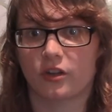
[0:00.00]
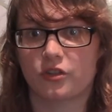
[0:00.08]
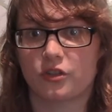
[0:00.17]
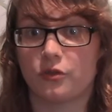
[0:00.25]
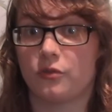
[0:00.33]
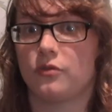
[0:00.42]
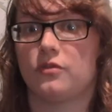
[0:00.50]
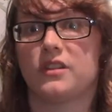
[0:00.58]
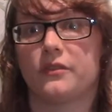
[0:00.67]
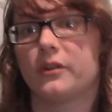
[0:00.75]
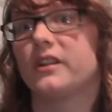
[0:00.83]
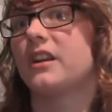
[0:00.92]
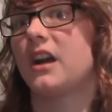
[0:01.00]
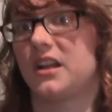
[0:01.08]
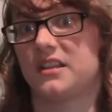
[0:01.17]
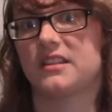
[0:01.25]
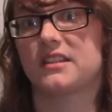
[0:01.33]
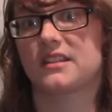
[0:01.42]
two different
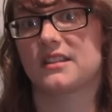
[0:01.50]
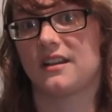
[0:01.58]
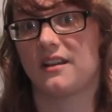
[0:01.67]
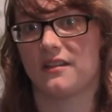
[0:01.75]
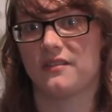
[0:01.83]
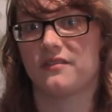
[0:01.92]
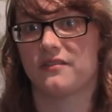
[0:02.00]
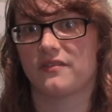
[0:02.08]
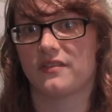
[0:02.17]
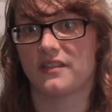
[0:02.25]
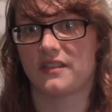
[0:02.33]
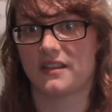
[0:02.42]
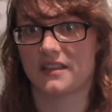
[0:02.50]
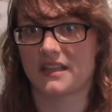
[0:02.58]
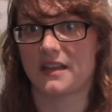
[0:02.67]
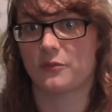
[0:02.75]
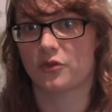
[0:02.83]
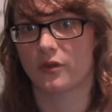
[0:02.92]
cuts of the
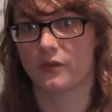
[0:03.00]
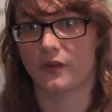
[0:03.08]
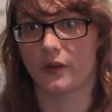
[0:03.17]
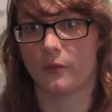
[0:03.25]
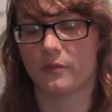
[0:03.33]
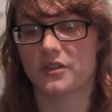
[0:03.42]
same short film.